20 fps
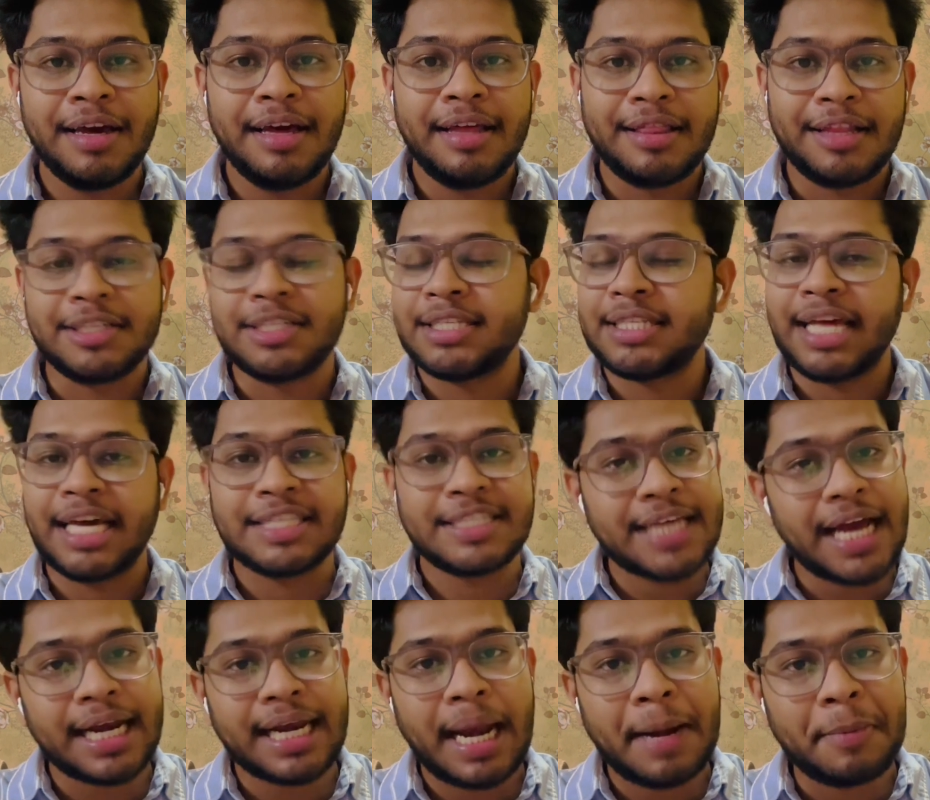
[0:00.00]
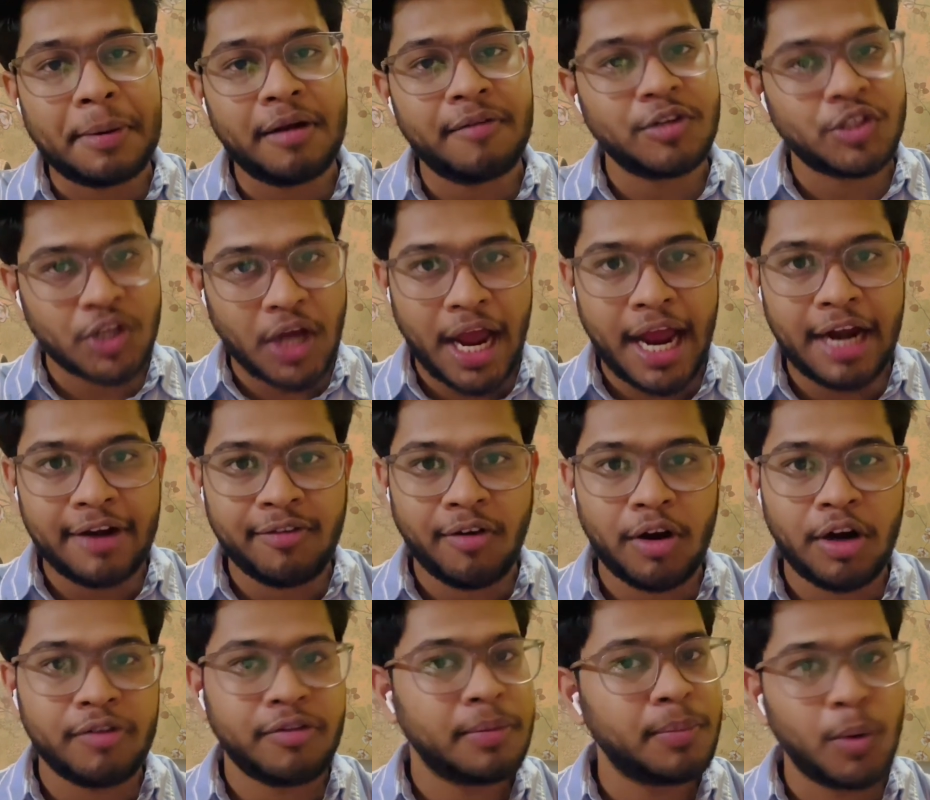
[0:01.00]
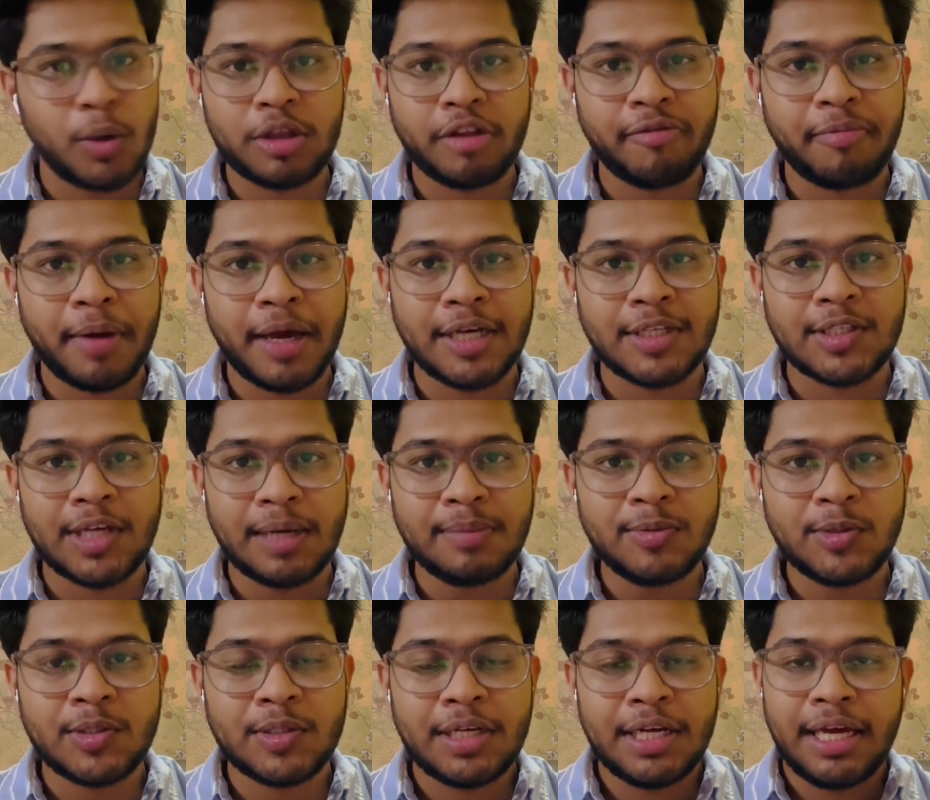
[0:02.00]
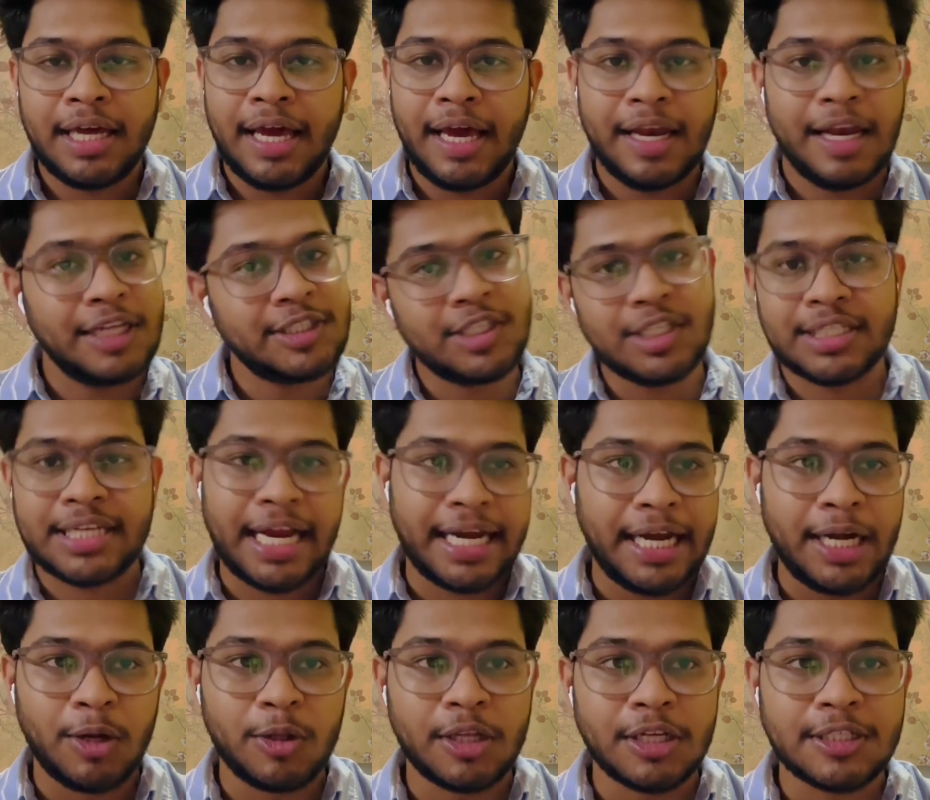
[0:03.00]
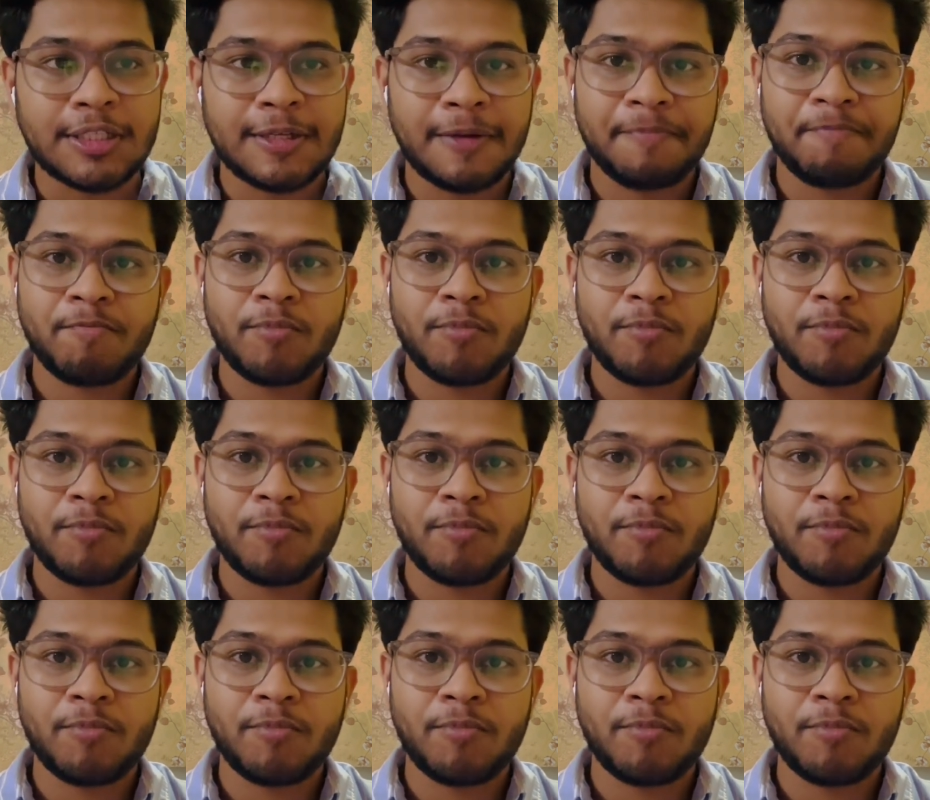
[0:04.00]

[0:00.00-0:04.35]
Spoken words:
This is the exact timetable which I had followed for both of my exams, and let's just get into this.